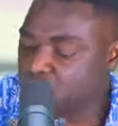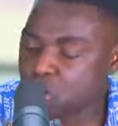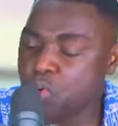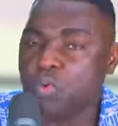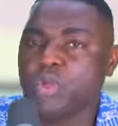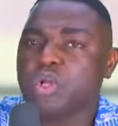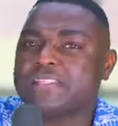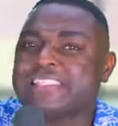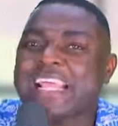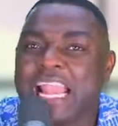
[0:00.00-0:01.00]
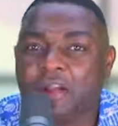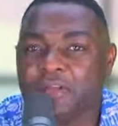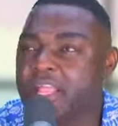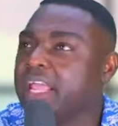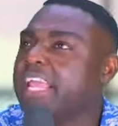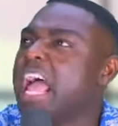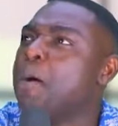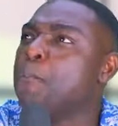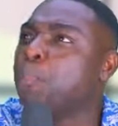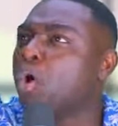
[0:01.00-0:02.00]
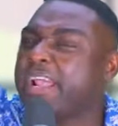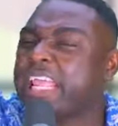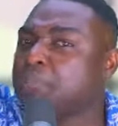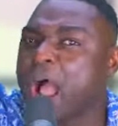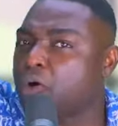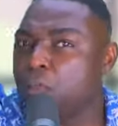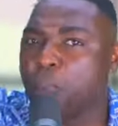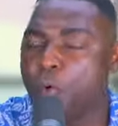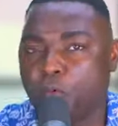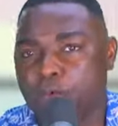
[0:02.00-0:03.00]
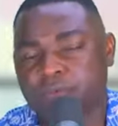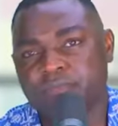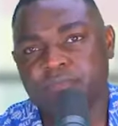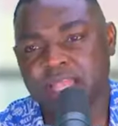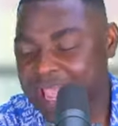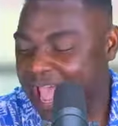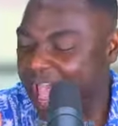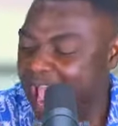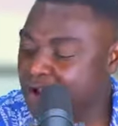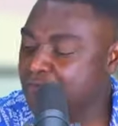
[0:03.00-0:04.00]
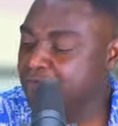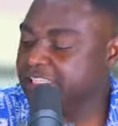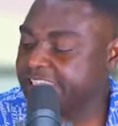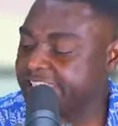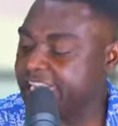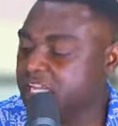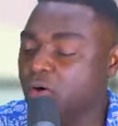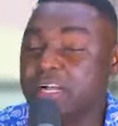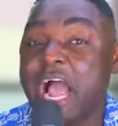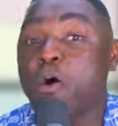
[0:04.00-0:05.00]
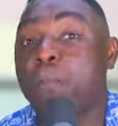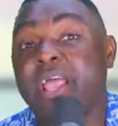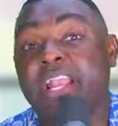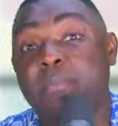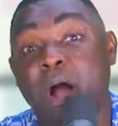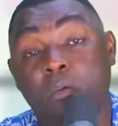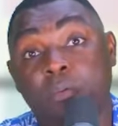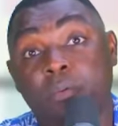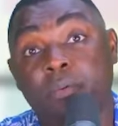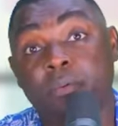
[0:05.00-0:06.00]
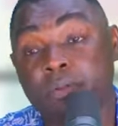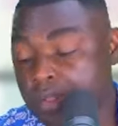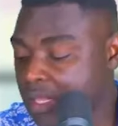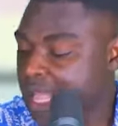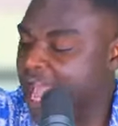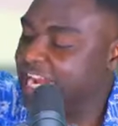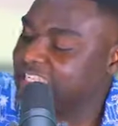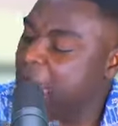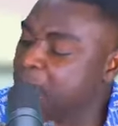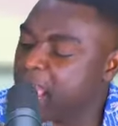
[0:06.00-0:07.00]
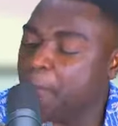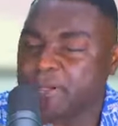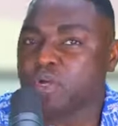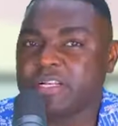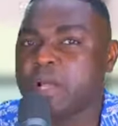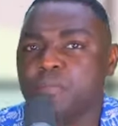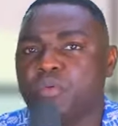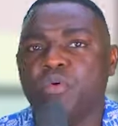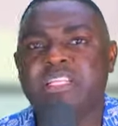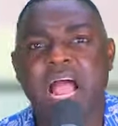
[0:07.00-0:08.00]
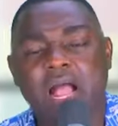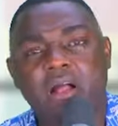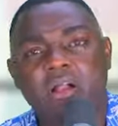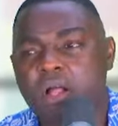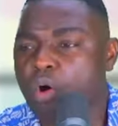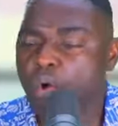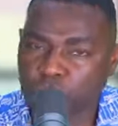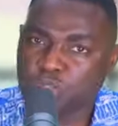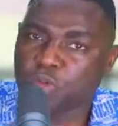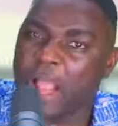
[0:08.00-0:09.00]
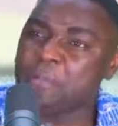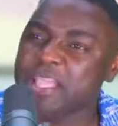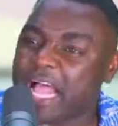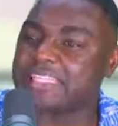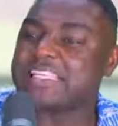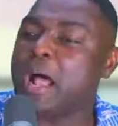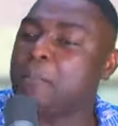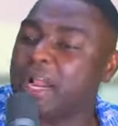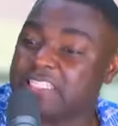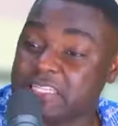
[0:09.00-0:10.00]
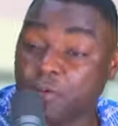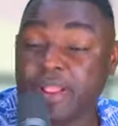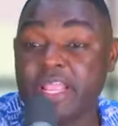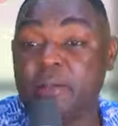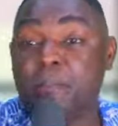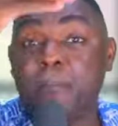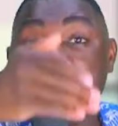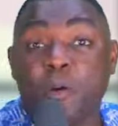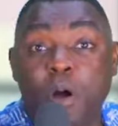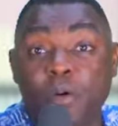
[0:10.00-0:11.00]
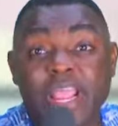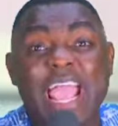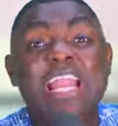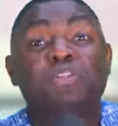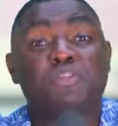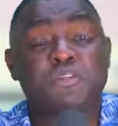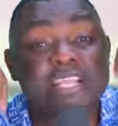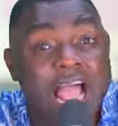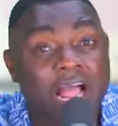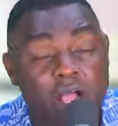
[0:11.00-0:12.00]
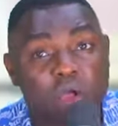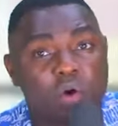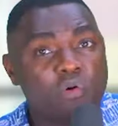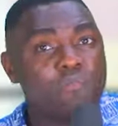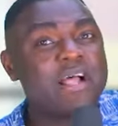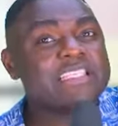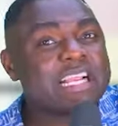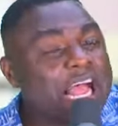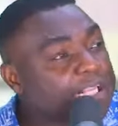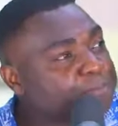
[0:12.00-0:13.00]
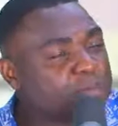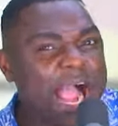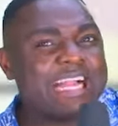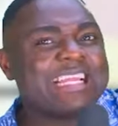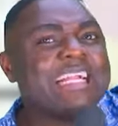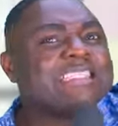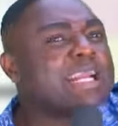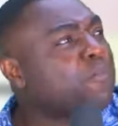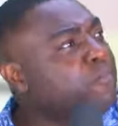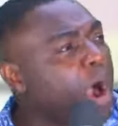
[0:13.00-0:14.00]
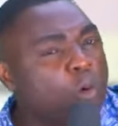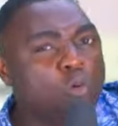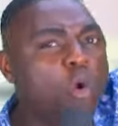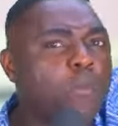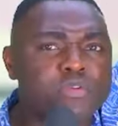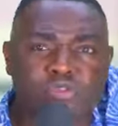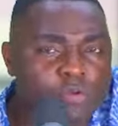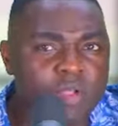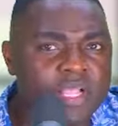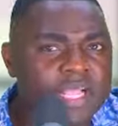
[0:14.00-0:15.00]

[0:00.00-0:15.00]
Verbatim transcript: your salary and blockade baakumpo. Every single car opere de maun. A dime be a person dem unya. Utu can be a sabrante way in Baba Huawei and a chia or first class. A jantra for Ugu Omoso.